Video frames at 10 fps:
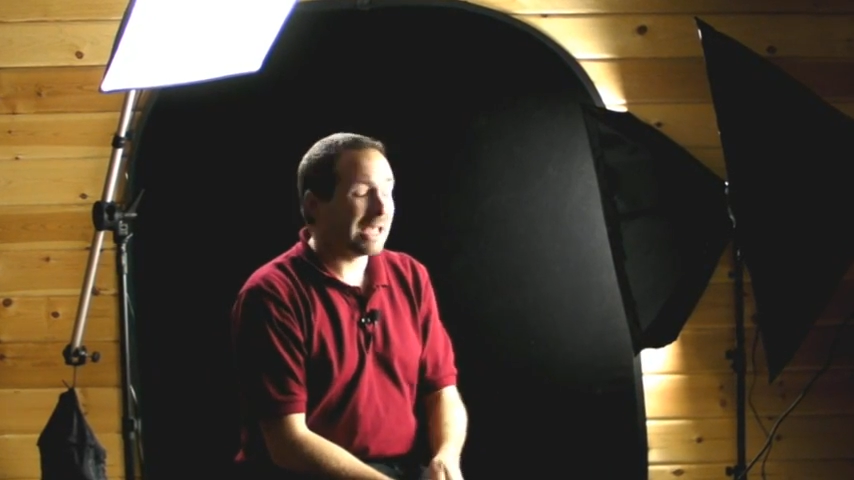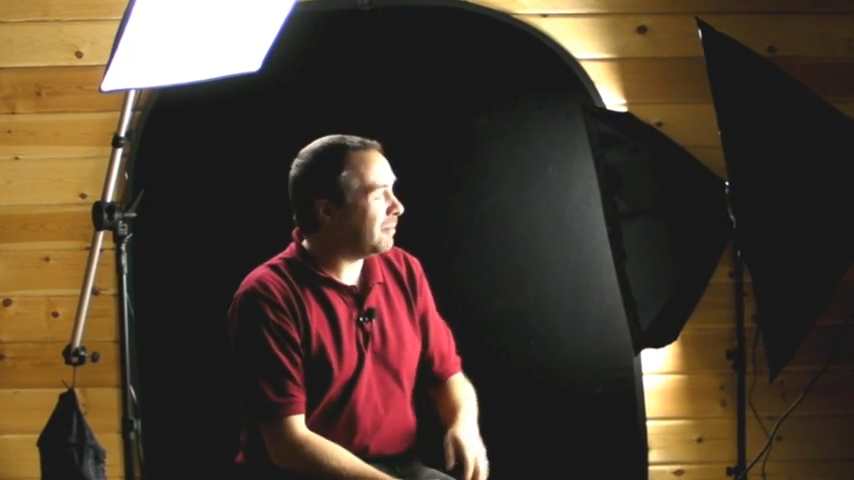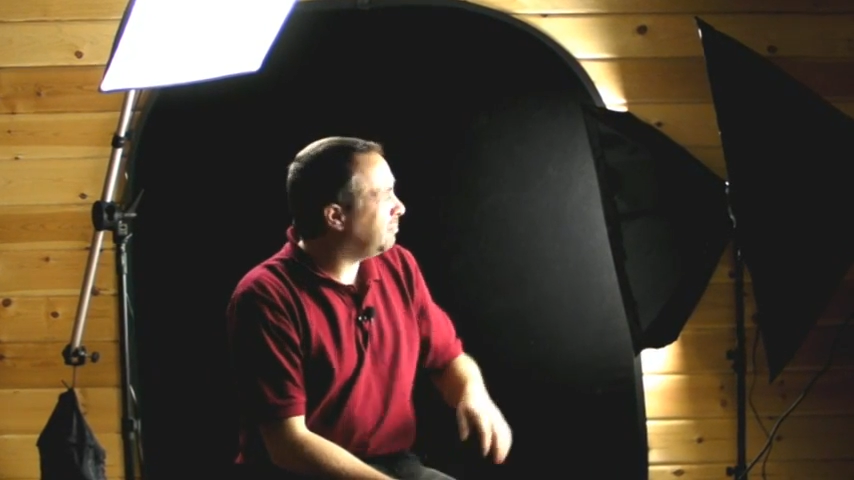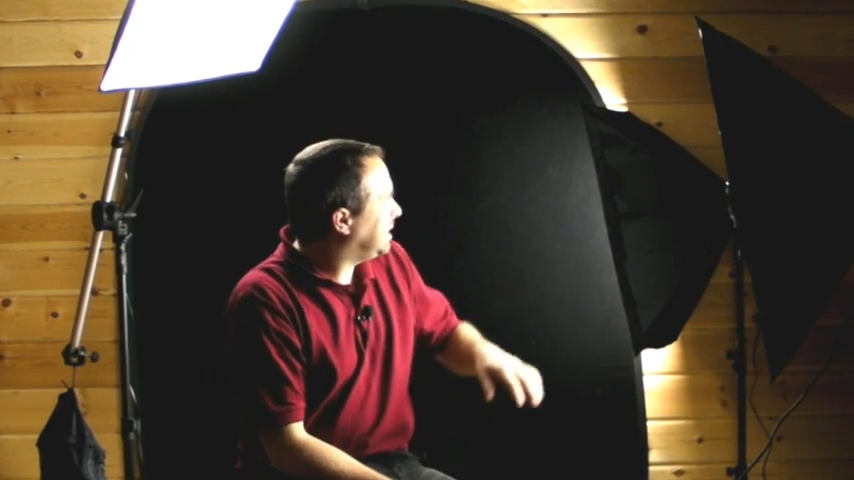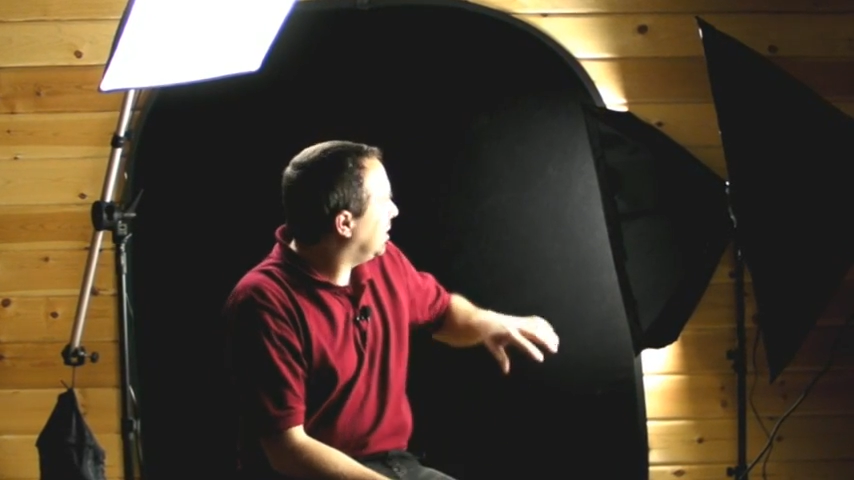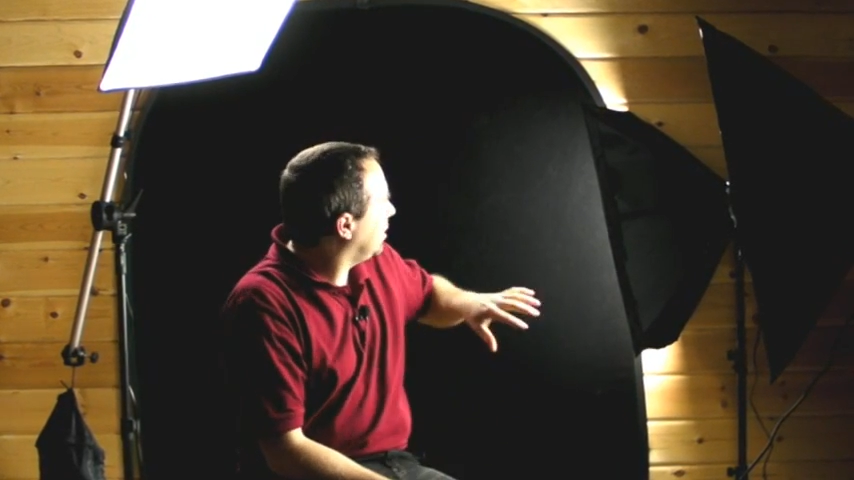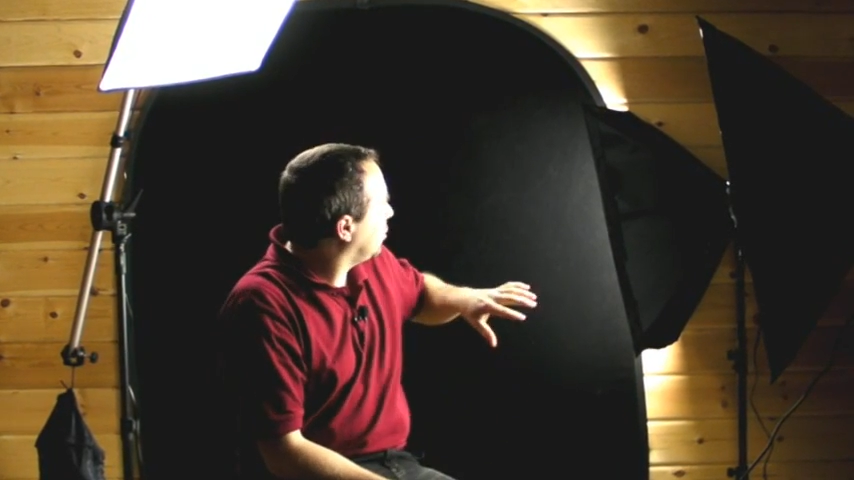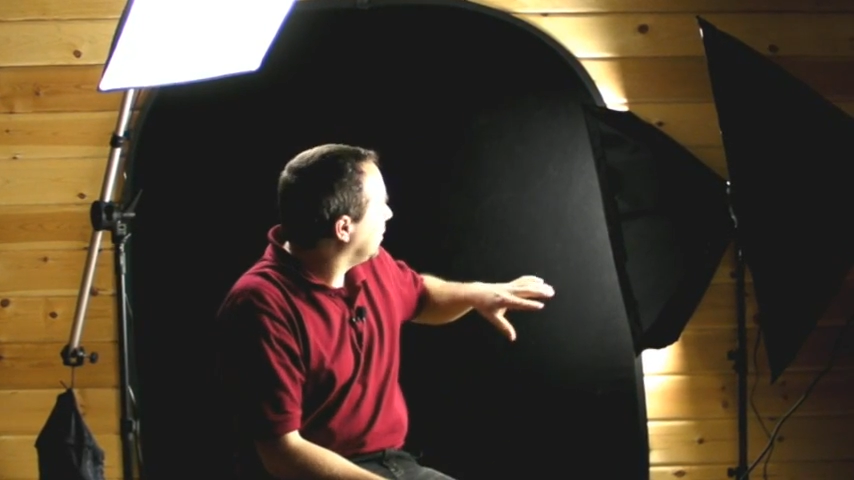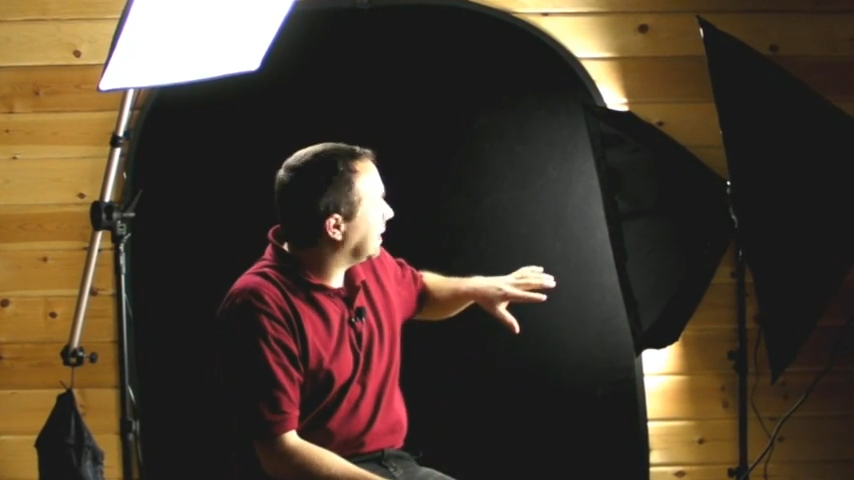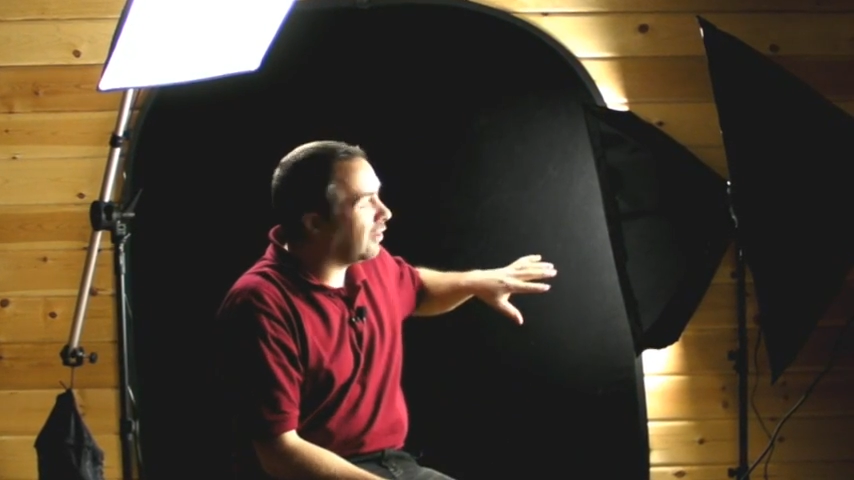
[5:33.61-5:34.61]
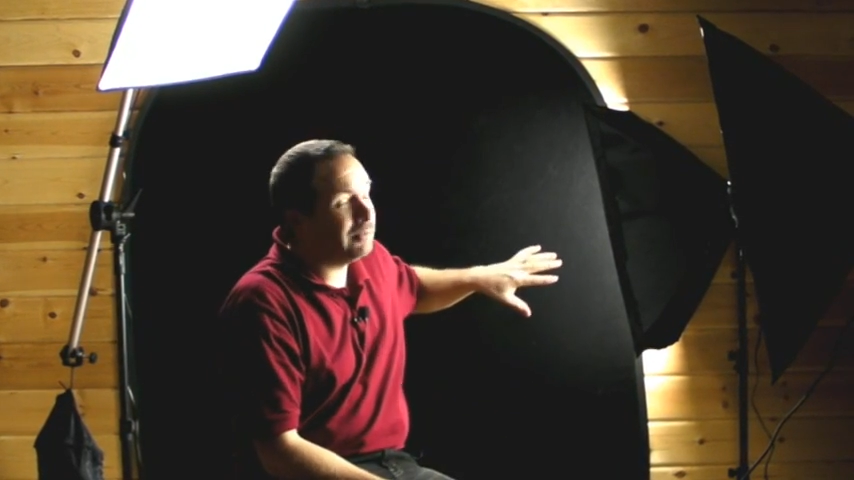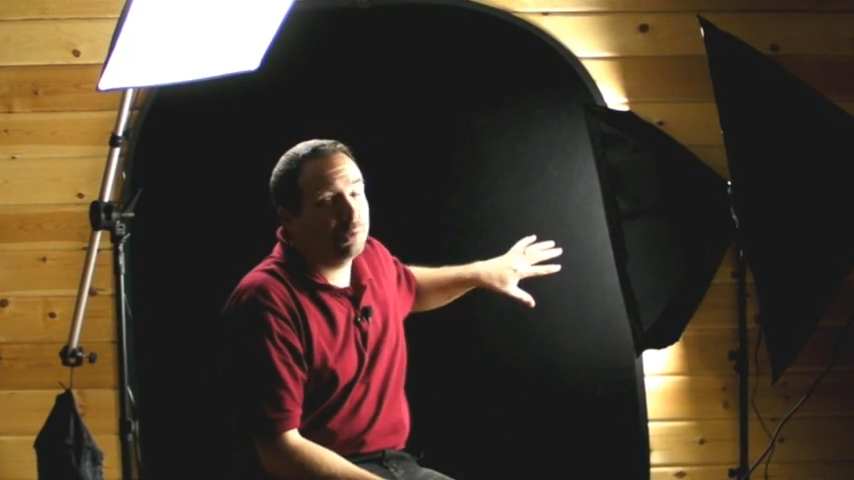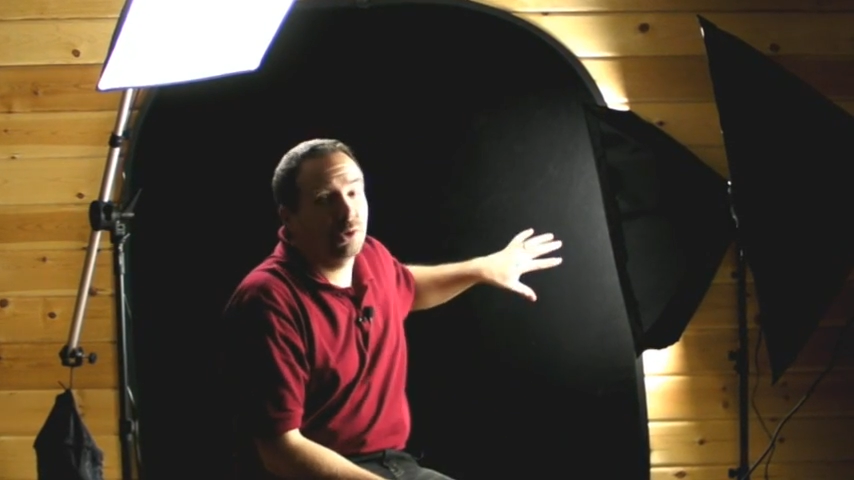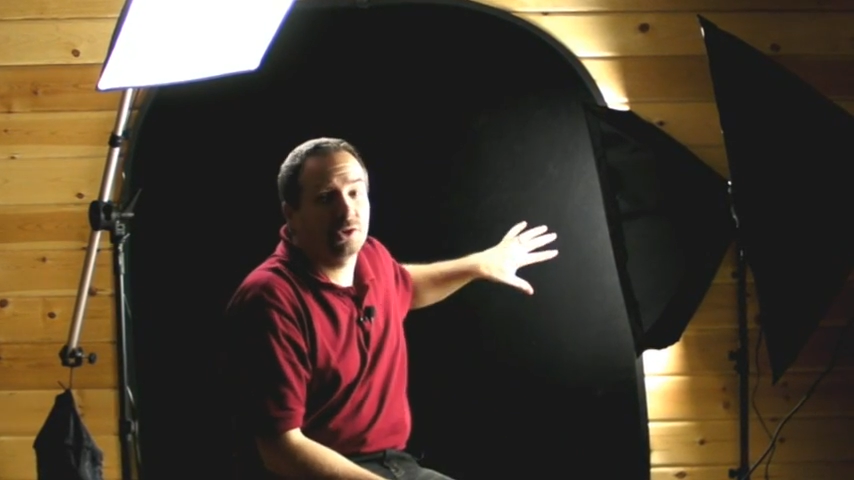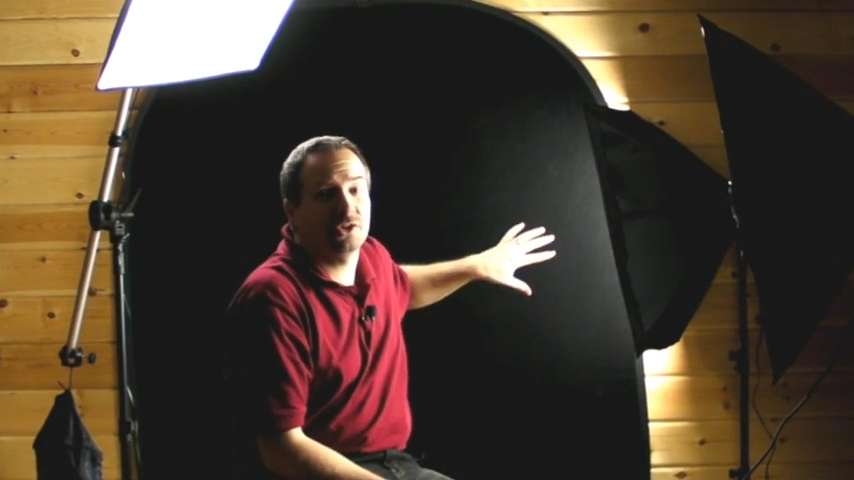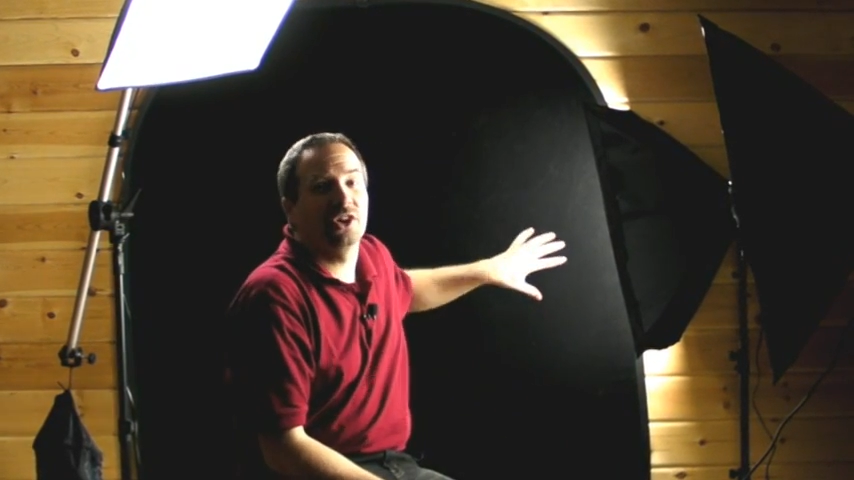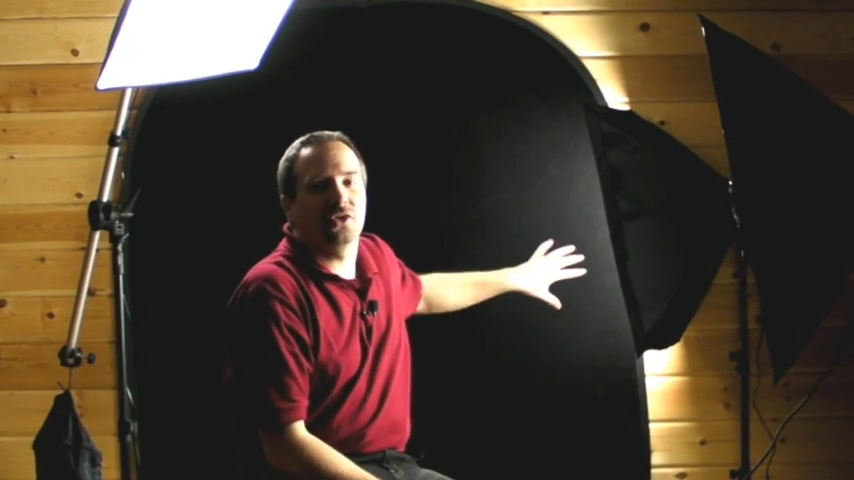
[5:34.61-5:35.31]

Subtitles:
And because I've got the light pushed